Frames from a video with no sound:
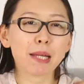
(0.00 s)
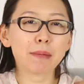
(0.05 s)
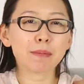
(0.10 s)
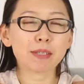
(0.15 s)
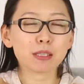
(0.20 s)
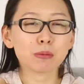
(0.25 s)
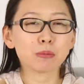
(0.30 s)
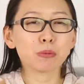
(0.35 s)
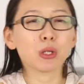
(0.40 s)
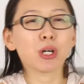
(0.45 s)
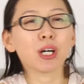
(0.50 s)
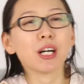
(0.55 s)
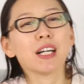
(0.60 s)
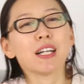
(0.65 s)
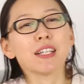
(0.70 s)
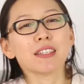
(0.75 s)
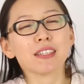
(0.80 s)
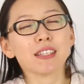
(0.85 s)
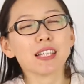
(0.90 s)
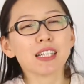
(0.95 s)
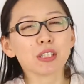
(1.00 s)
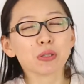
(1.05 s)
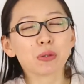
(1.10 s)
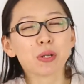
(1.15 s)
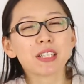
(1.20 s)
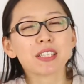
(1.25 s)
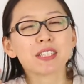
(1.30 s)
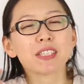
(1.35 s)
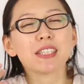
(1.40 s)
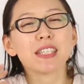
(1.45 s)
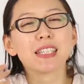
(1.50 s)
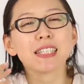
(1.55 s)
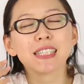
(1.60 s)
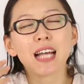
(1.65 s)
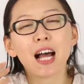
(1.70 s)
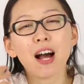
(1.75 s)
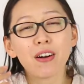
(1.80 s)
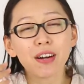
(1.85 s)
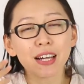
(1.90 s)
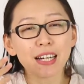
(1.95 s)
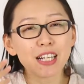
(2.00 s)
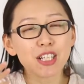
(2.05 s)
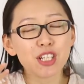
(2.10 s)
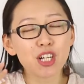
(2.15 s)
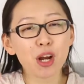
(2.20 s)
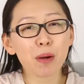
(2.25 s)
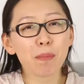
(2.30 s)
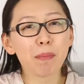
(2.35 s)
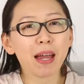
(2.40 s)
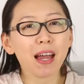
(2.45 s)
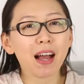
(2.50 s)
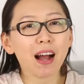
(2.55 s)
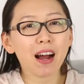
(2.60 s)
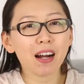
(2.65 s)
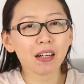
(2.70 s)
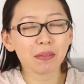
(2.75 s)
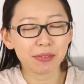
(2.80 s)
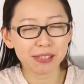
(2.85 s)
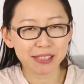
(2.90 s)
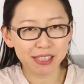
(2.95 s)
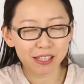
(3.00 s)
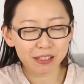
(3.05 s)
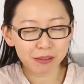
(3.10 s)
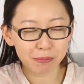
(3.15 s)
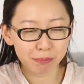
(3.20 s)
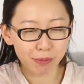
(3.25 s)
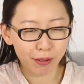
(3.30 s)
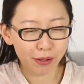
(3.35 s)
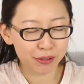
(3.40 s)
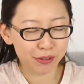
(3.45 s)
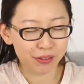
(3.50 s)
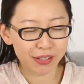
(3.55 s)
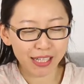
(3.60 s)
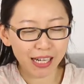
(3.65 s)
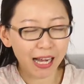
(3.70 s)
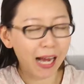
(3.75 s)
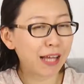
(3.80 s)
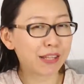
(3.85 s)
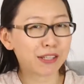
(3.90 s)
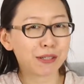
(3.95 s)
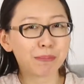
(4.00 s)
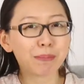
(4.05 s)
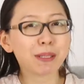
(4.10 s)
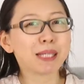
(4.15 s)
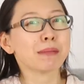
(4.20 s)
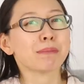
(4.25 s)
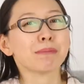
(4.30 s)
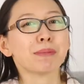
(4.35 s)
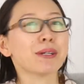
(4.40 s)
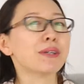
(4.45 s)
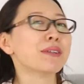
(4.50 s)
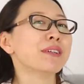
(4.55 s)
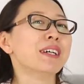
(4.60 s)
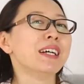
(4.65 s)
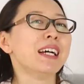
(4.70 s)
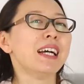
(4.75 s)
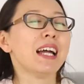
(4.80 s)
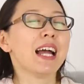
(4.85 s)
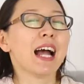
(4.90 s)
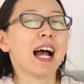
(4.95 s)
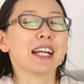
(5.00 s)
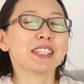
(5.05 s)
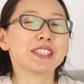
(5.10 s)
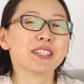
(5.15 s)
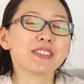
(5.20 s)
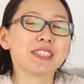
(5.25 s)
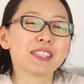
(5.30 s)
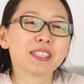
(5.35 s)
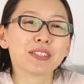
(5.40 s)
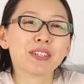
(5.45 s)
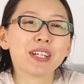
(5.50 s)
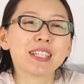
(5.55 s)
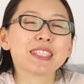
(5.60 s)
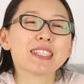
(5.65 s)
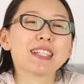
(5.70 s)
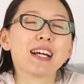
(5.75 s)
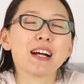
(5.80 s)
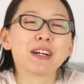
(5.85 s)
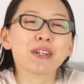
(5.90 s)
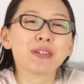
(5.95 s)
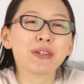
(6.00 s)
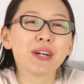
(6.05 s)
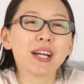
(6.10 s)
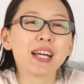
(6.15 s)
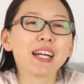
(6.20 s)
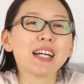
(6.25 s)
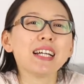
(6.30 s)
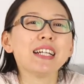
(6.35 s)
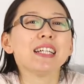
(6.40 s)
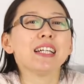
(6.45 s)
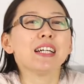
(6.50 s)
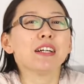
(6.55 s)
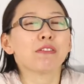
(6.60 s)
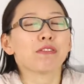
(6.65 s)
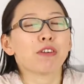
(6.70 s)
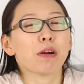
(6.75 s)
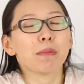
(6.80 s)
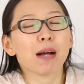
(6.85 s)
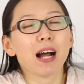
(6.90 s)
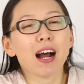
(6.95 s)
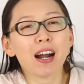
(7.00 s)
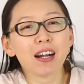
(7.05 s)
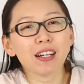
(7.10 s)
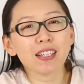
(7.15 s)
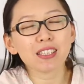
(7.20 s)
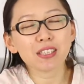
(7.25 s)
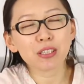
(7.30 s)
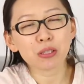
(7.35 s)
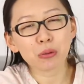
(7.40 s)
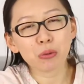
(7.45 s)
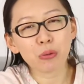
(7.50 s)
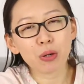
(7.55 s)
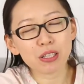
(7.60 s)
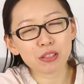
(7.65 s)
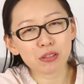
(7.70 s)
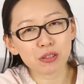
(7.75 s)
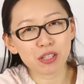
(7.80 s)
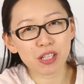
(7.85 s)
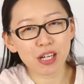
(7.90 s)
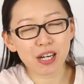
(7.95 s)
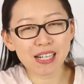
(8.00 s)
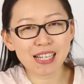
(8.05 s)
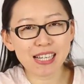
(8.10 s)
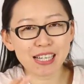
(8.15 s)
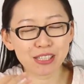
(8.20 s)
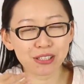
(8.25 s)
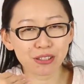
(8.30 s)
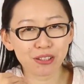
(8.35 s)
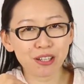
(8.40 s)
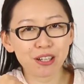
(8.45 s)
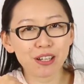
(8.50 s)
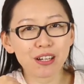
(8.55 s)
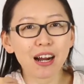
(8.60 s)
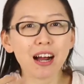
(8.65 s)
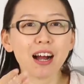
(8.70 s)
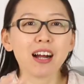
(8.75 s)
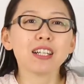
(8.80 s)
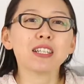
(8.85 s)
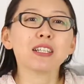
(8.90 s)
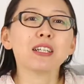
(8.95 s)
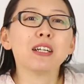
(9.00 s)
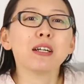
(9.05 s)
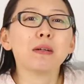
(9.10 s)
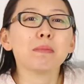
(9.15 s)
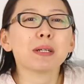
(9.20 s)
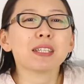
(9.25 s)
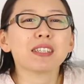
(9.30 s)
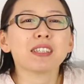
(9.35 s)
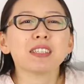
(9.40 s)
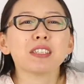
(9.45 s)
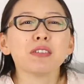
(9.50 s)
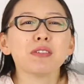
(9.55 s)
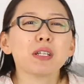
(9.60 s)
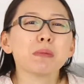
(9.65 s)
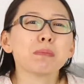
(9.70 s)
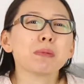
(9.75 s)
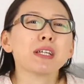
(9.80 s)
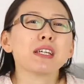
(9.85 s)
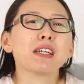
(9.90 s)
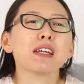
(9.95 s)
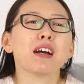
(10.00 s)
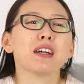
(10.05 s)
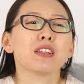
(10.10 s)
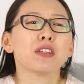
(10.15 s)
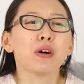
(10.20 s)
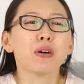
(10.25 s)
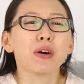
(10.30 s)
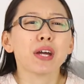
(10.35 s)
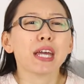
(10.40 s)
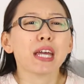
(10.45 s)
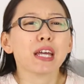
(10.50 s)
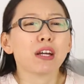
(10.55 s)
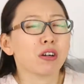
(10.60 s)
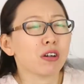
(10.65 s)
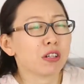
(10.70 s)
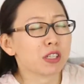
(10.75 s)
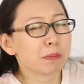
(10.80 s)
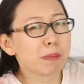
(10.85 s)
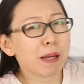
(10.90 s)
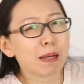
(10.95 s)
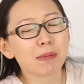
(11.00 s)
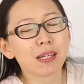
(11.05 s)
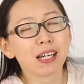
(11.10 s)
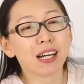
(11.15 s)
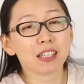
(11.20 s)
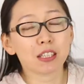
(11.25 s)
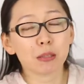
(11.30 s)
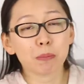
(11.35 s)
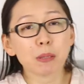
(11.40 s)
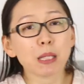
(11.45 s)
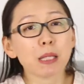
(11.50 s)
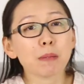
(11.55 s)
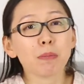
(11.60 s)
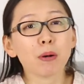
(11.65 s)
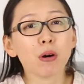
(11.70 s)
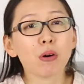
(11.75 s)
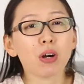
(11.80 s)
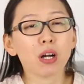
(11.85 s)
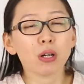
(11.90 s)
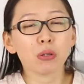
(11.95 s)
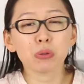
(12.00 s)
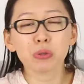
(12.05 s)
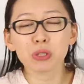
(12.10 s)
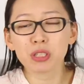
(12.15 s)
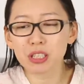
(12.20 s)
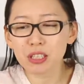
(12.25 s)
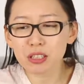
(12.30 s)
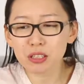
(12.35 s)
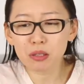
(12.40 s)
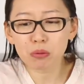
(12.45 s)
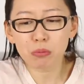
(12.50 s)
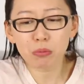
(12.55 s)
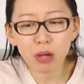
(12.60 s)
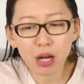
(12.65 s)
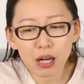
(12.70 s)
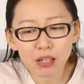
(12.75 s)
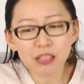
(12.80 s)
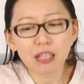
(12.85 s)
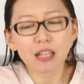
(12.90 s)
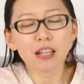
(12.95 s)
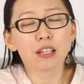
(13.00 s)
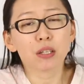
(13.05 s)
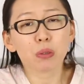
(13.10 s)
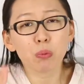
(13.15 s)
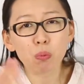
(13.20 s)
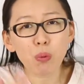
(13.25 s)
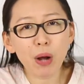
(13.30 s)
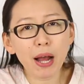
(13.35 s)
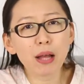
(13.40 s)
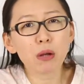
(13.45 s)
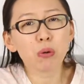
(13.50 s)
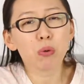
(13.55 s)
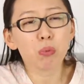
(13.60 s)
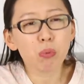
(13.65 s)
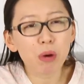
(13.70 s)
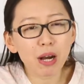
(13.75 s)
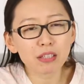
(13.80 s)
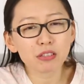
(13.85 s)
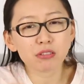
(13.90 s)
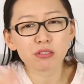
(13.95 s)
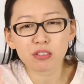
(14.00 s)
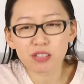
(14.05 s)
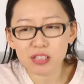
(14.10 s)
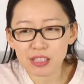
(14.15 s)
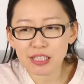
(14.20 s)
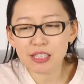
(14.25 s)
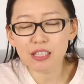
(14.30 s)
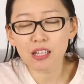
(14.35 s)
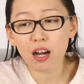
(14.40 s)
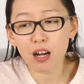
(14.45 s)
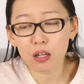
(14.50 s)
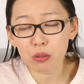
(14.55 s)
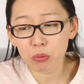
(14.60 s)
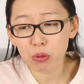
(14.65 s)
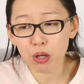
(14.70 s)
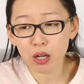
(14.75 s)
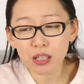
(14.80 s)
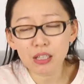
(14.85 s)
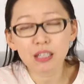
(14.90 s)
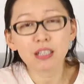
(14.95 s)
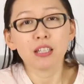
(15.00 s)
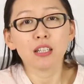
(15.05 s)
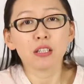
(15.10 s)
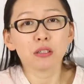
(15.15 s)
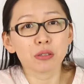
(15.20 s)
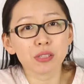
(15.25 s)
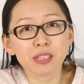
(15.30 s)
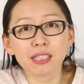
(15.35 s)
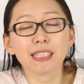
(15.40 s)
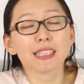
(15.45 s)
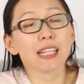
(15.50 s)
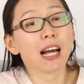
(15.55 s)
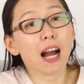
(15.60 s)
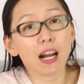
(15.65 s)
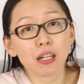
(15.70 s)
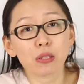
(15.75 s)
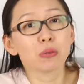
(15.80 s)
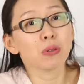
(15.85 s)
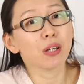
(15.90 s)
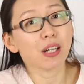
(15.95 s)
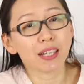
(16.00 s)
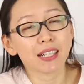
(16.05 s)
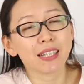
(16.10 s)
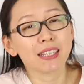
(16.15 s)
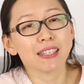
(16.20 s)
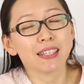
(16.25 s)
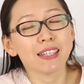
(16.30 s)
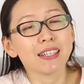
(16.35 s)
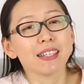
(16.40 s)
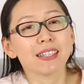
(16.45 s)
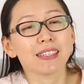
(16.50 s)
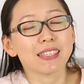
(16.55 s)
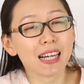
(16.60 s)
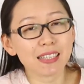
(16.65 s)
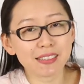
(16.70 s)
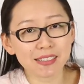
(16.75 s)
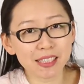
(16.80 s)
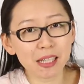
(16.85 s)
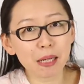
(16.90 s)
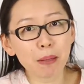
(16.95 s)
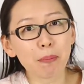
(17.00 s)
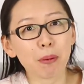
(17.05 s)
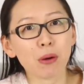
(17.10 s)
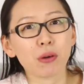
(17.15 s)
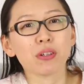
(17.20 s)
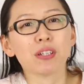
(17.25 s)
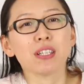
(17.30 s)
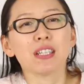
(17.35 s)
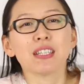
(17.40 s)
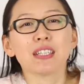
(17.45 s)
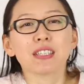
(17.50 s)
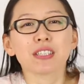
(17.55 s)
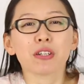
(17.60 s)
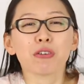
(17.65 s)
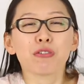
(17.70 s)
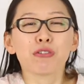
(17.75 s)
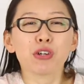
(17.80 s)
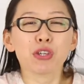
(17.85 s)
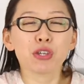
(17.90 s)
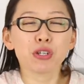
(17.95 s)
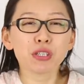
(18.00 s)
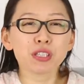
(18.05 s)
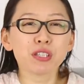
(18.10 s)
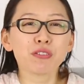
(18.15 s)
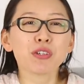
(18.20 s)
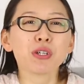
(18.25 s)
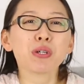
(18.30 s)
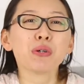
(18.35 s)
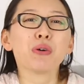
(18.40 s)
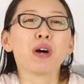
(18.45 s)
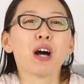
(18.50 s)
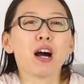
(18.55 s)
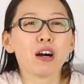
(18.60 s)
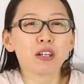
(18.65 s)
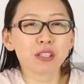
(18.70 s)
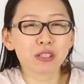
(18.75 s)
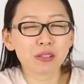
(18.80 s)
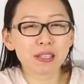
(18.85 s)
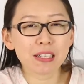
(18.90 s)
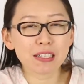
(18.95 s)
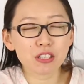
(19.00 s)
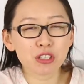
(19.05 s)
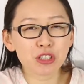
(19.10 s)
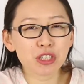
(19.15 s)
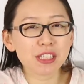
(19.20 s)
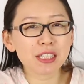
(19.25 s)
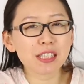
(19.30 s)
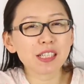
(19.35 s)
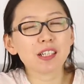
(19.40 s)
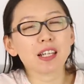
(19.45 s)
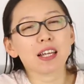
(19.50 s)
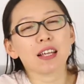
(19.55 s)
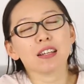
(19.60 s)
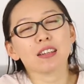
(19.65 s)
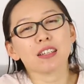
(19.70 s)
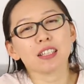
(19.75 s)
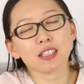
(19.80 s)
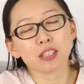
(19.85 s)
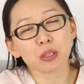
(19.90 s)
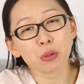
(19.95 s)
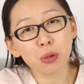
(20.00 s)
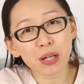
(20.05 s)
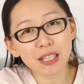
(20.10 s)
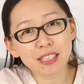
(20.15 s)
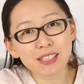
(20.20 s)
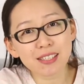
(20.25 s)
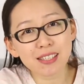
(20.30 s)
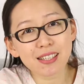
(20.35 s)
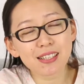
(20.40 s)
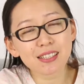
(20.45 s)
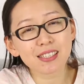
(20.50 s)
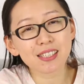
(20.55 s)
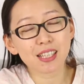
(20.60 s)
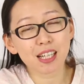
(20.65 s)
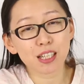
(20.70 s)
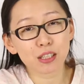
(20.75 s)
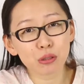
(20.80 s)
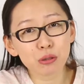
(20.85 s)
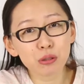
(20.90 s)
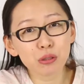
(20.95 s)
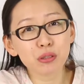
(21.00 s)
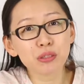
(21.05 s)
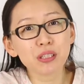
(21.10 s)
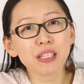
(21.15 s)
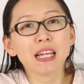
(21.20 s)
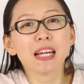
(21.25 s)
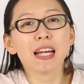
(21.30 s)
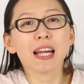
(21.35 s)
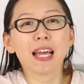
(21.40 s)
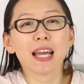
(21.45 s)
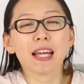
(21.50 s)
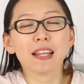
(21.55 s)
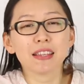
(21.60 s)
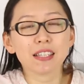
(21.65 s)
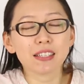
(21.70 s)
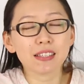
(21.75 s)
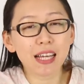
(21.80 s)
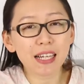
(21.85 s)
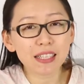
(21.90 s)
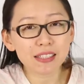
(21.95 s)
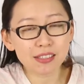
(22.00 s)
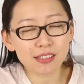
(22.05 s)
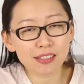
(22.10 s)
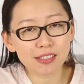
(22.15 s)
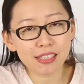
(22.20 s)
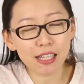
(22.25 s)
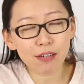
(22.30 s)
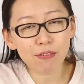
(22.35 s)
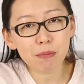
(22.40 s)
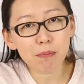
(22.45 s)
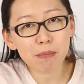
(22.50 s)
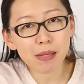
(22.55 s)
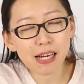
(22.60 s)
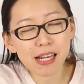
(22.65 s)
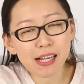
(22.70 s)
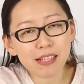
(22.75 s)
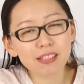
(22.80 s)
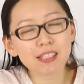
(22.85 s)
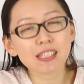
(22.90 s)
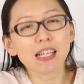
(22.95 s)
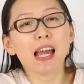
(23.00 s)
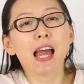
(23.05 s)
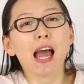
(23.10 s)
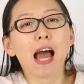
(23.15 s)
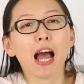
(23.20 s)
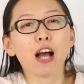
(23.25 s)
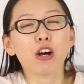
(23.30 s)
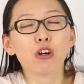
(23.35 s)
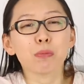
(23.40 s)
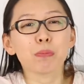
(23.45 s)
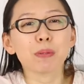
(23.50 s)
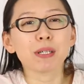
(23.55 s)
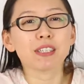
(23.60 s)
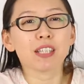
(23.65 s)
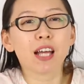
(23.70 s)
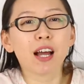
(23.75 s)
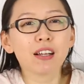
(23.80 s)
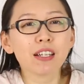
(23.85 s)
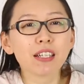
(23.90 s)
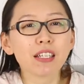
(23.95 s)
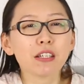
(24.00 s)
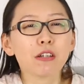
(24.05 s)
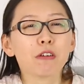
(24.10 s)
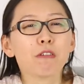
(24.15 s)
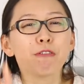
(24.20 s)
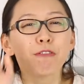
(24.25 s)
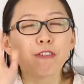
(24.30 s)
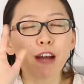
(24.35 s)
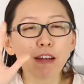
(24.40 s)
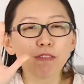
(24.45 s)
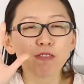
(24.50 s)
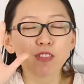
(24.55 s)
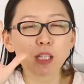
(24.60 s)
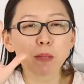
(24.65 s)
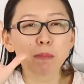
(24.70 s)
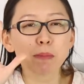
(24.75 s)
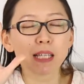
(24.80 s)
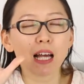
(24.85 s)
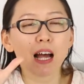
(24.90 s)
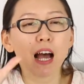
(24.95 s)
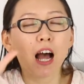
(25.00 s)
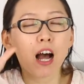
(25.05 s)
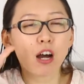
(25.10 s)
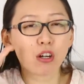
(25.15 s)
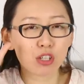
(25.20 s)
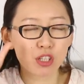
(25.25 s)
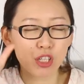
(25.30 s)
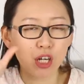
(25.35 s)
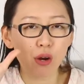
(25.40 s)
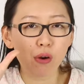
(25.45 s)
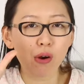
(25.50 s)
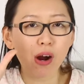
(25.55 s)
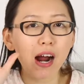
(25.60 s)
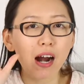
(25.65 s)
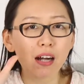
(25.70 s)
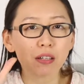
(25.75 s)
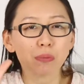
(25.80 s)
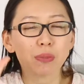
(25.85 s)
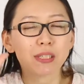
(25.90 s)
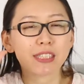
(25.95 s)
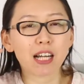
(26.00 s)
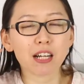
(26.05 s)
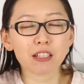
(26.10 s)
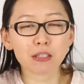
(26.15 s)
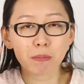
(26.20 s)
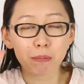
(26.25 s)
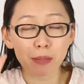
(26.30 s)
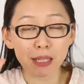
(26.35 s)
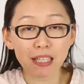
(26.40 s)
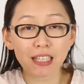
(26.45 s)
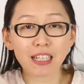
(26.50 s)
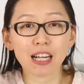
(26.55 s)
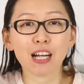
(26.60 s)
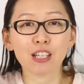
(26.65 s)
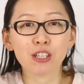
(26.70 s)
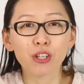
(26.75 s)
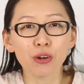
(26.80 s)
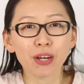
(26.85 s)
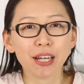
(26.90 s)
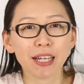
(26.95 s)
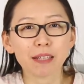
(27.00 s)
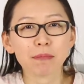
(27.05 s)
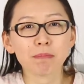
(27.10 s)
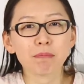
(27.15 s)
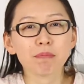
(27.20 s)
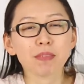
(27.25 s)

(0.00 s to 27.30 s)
name is Mo. Today's question is, how can I share my art without bothering other people? I saw this question on Quora from an artist who wants to share his or her art, but doesn't want to be annoying or spamming other people, and who just wants the one who wants to see the artwork to see the artwork. That's simple. So for those of you who are also interested in this question, stay tuned. In the next 7 minutes, I will be telling you 5 tips on how to share your art without being annoying.